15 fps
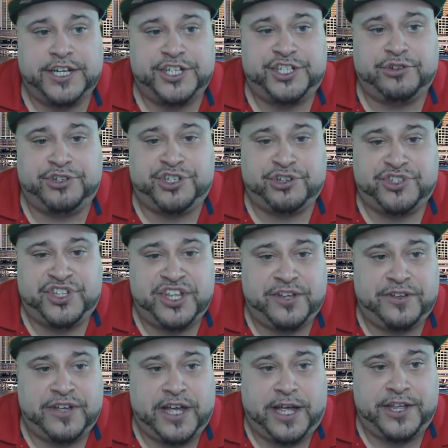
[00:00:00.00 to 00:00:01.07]
So it shows
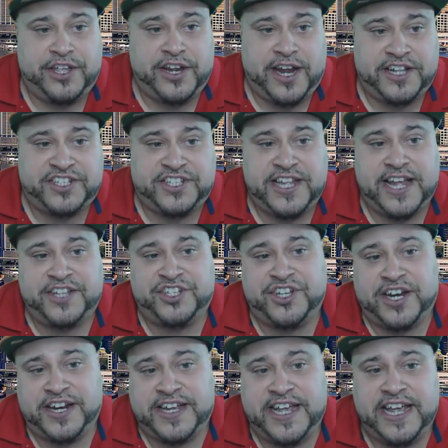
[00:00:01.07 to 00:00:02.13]
the United States,
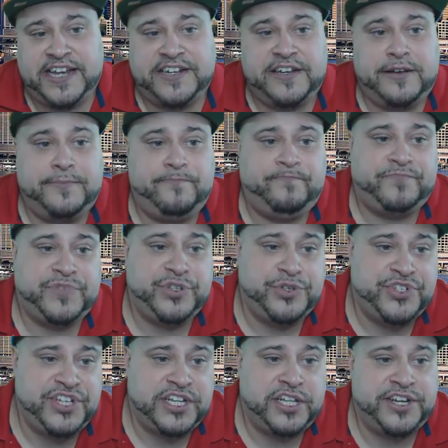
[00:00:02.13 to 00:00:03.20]
United Kingdom,
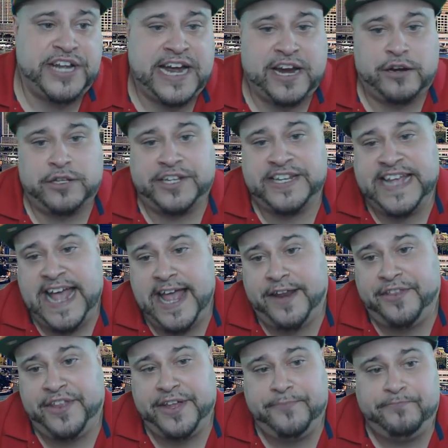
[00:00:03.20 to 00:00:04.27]
New Zealand, Ireland,
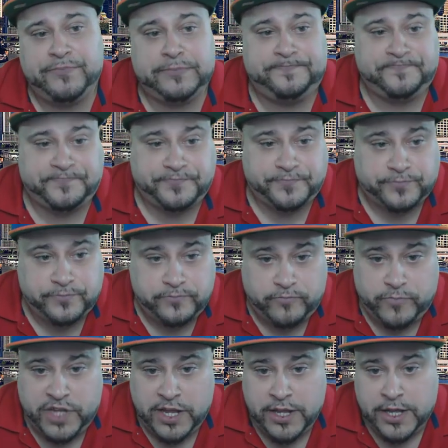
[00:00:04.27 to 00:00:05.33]
Canada.
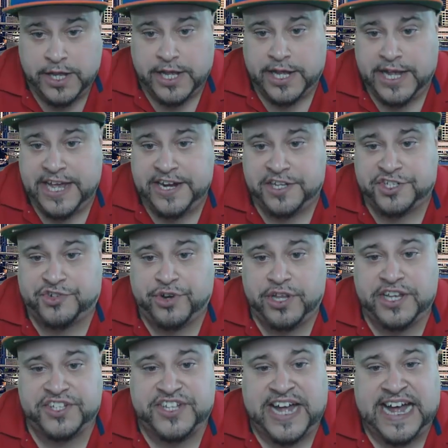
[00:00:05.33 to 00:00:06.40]
In
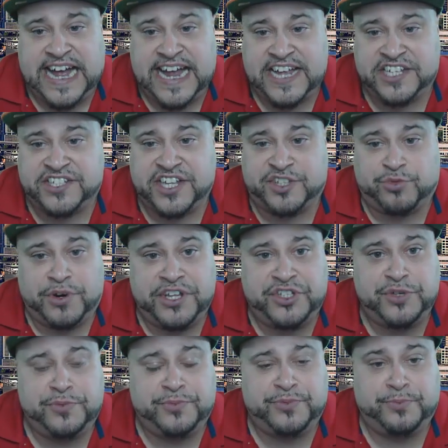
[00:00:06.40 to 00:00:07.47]
Australia is the highest at
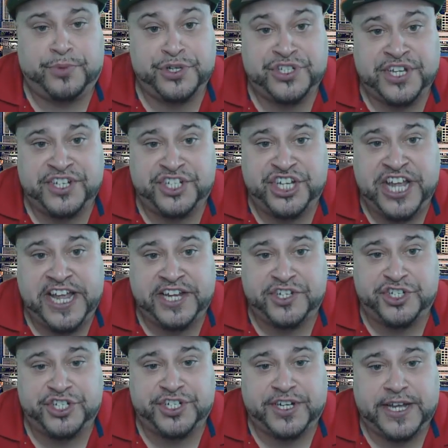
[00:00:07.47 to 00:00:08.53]
22%
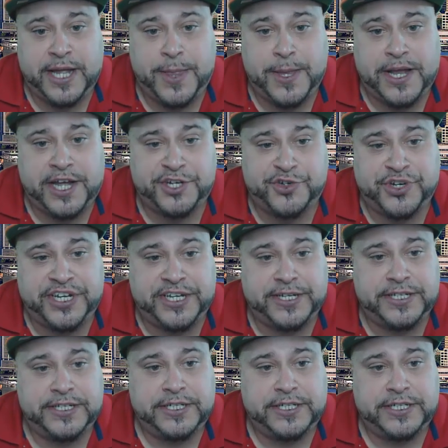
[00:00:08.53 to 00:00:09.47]
change in the country.